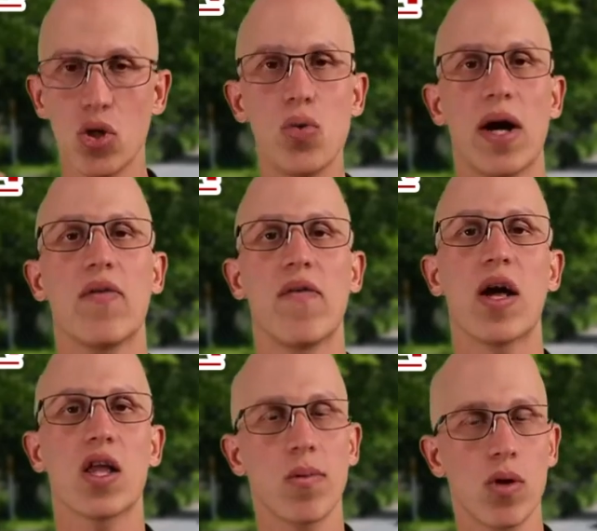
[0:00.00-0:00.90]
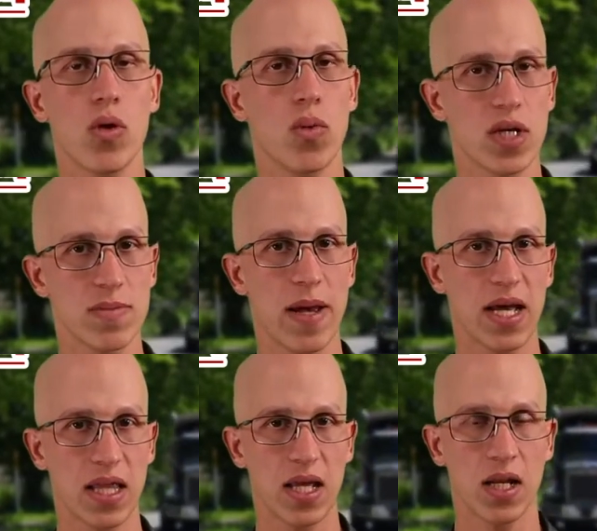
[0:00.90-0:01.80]
You knew how valuable it was
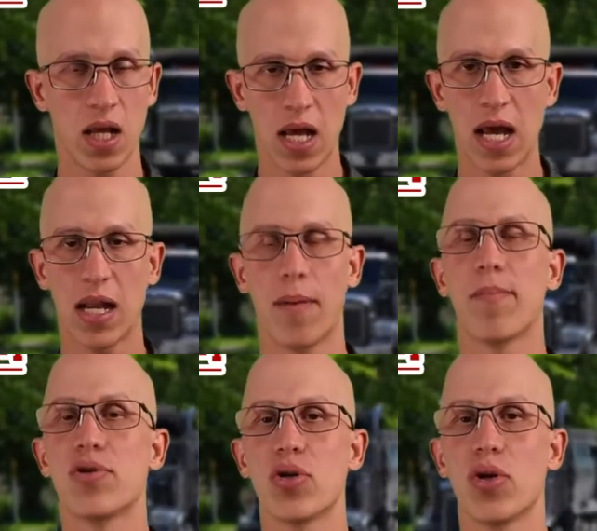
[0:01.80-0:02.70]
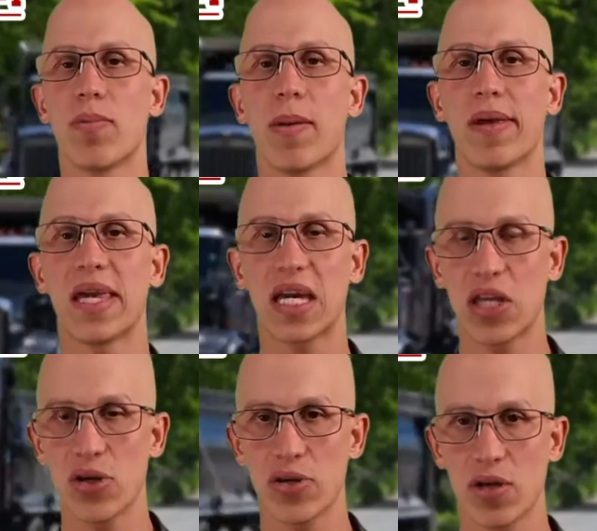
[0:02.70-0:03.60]
back then, and I'm sure you're probably
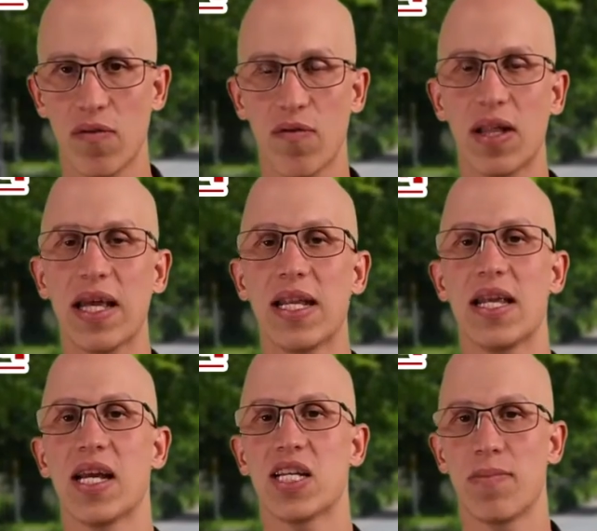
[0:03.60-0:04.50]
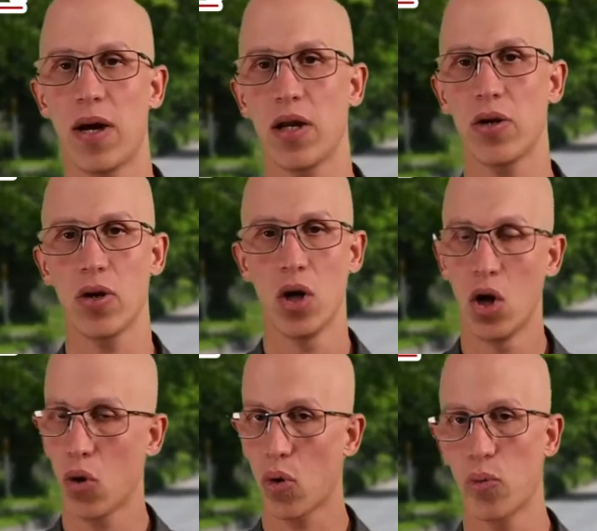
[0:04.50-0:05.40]
kicking yourself for letting it expire
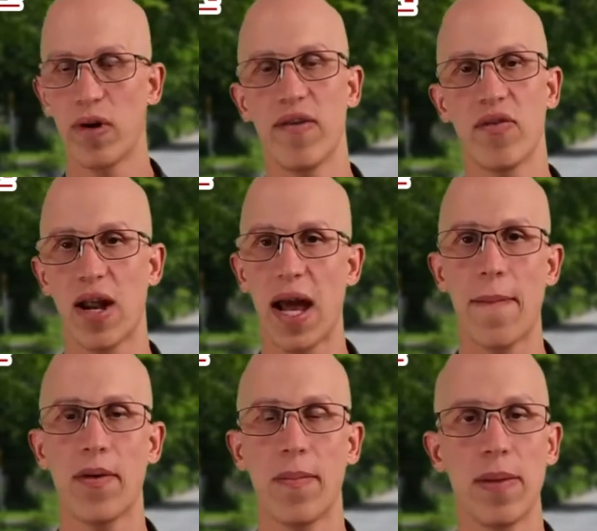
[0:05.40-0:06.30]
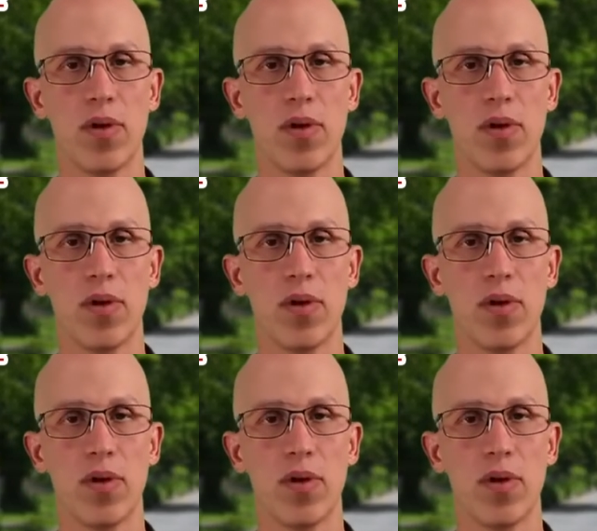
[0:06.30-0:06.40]
or whatever happened.